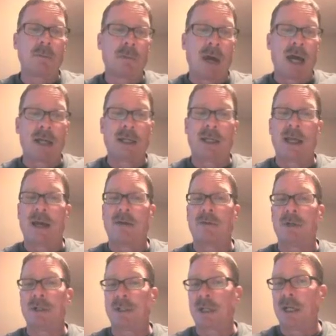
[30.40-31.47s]
body
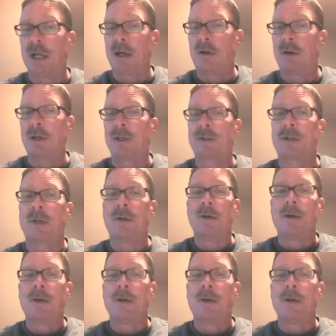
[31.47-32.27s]
cavities and areas.